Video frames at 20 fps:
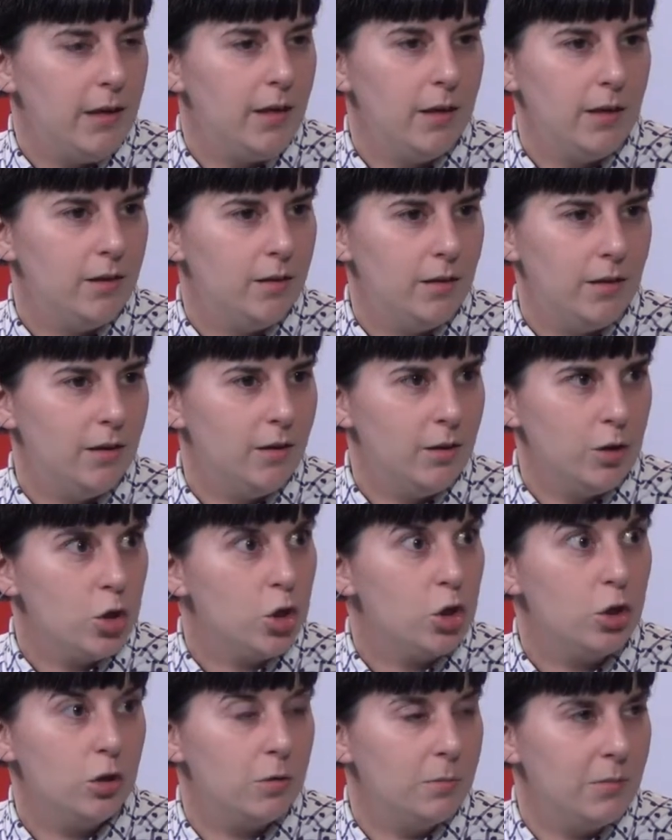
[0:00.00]
make anything and
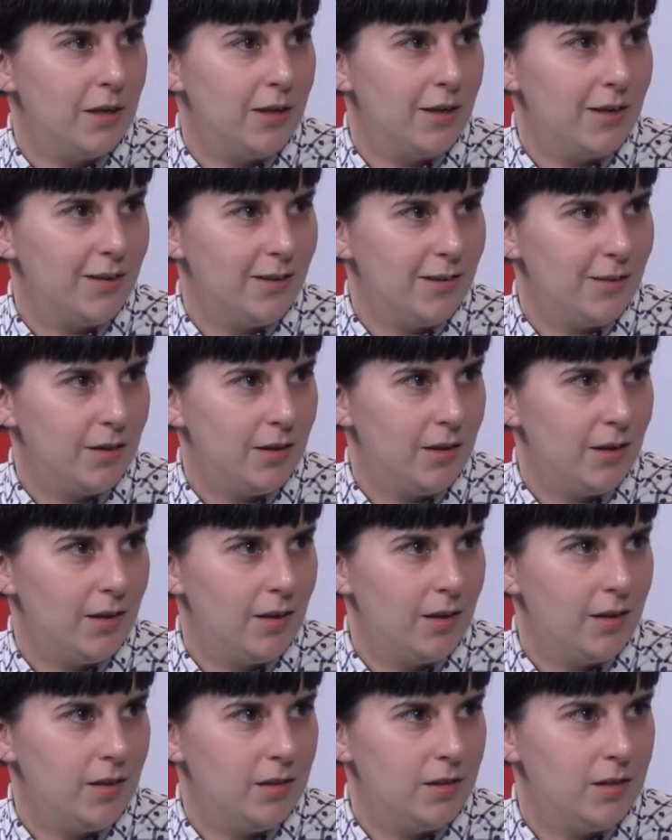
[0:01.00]
should make anything
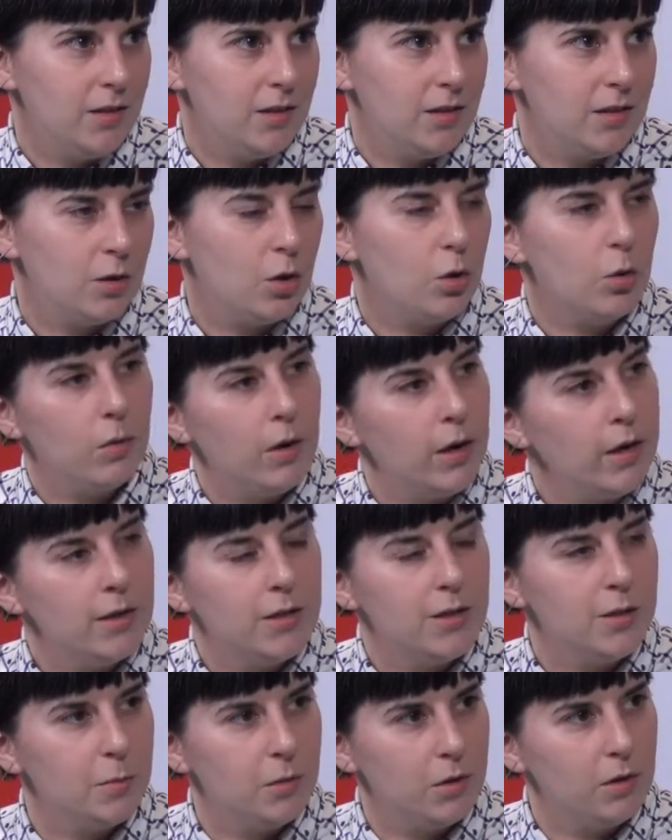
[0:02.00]
is
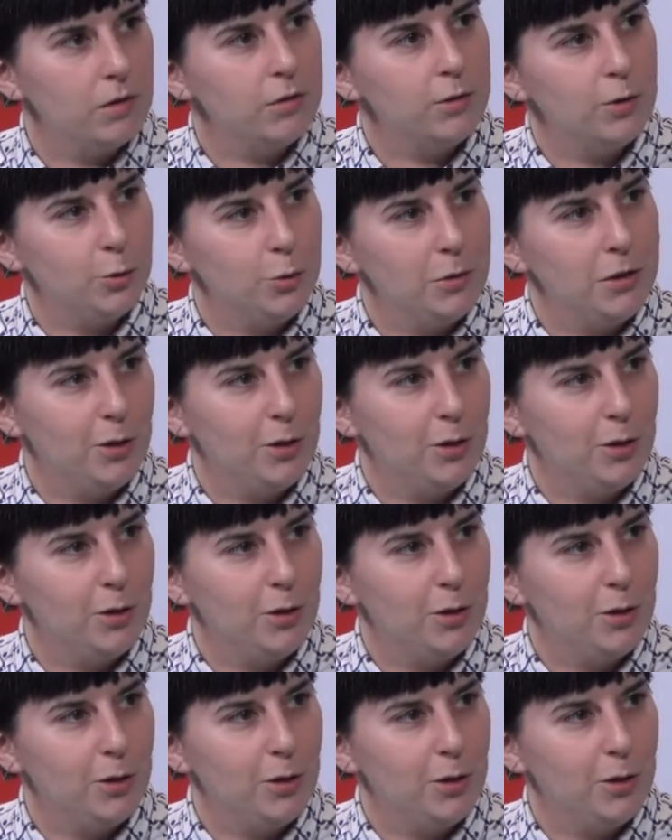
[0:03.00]
correct, but also